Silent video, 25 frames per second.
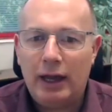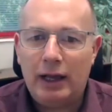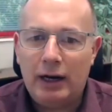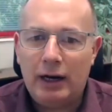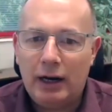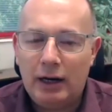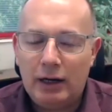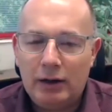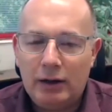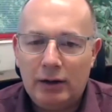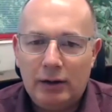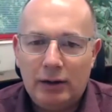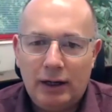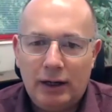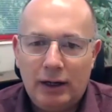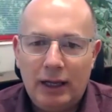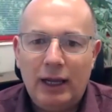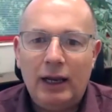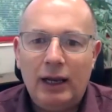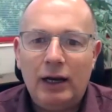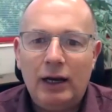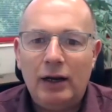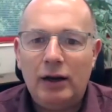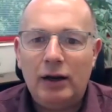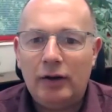and an
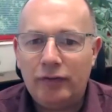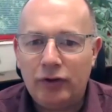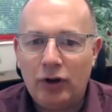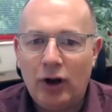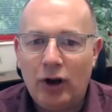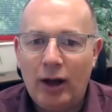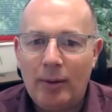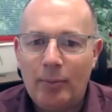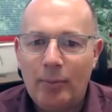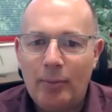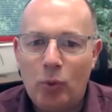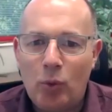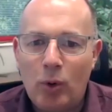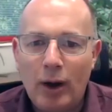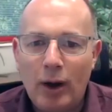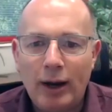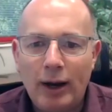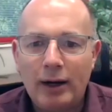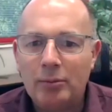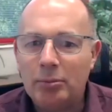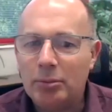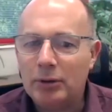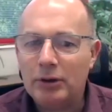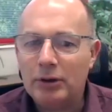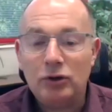N of type
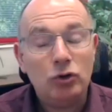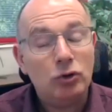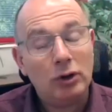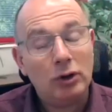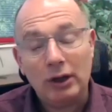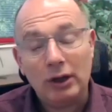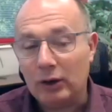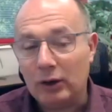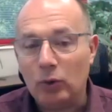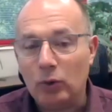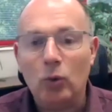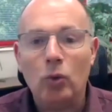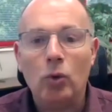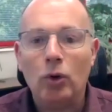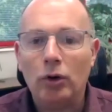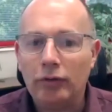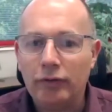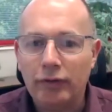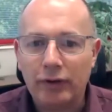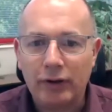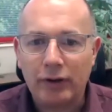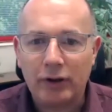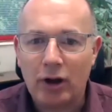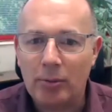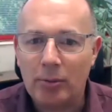1, but you can get
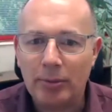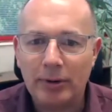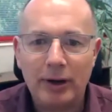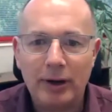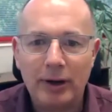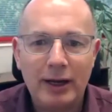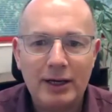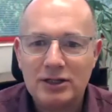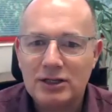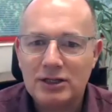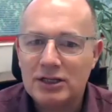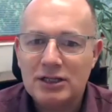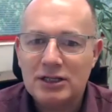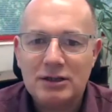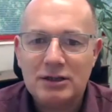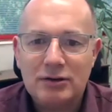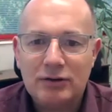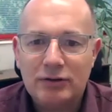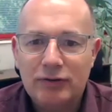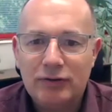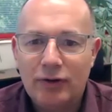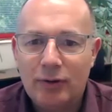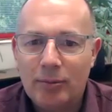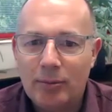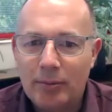all of the
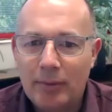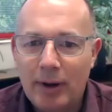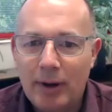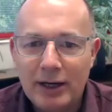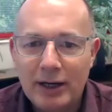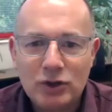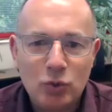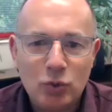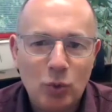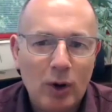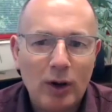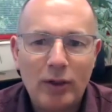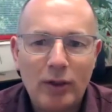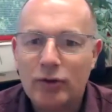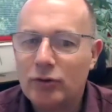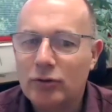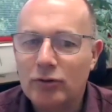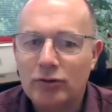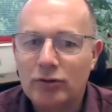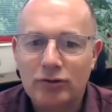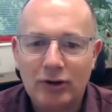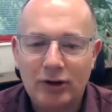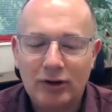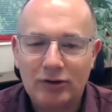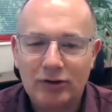combinations from H1
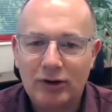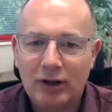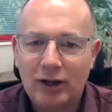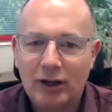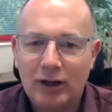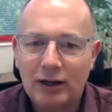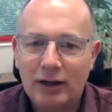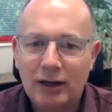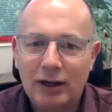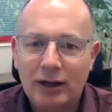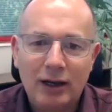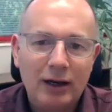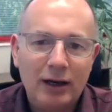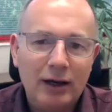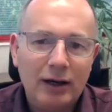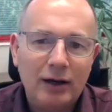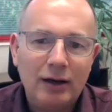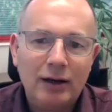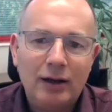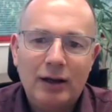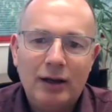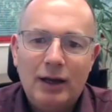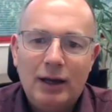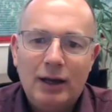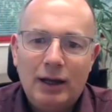through 16
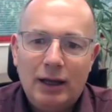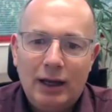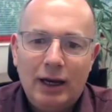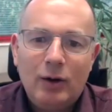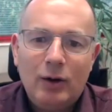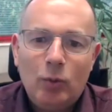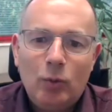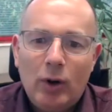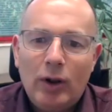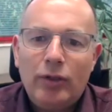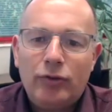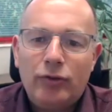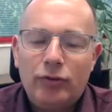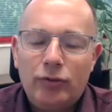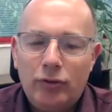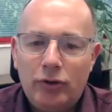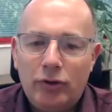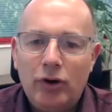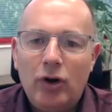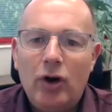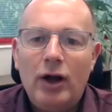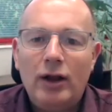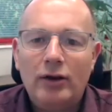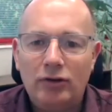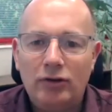and N1
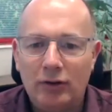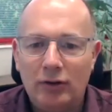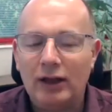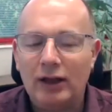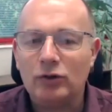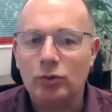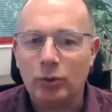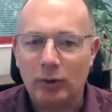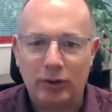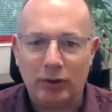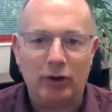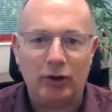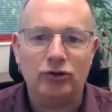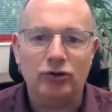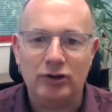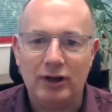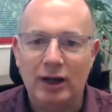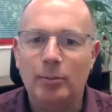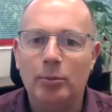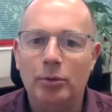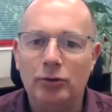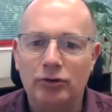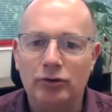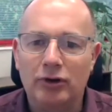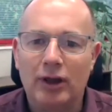through 9. So that's where those
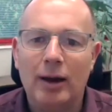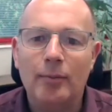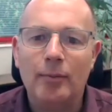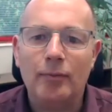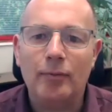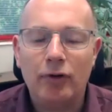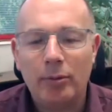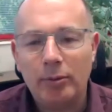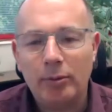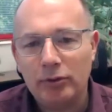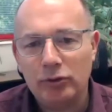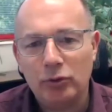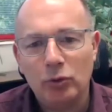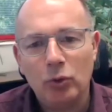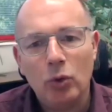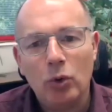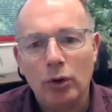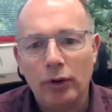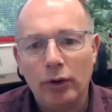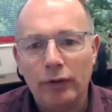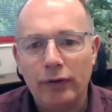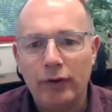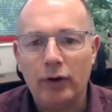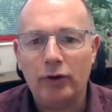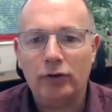numbers come from, is
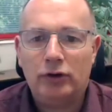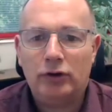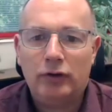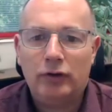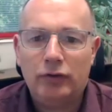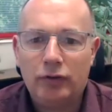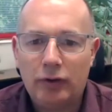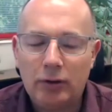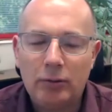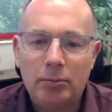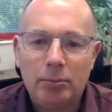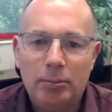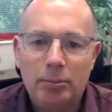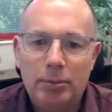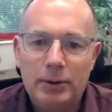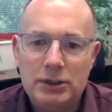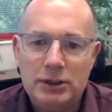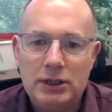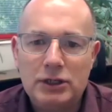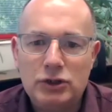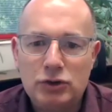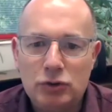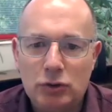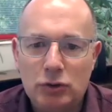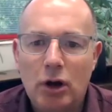all of those different
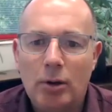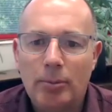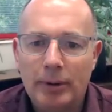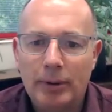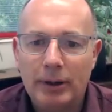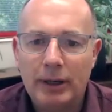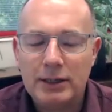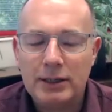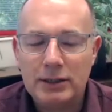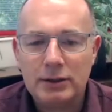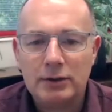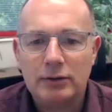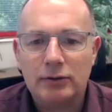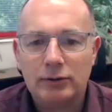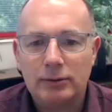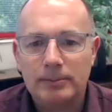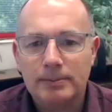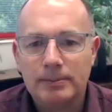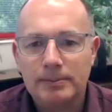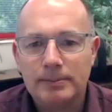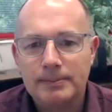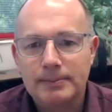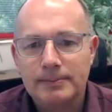potential combinations.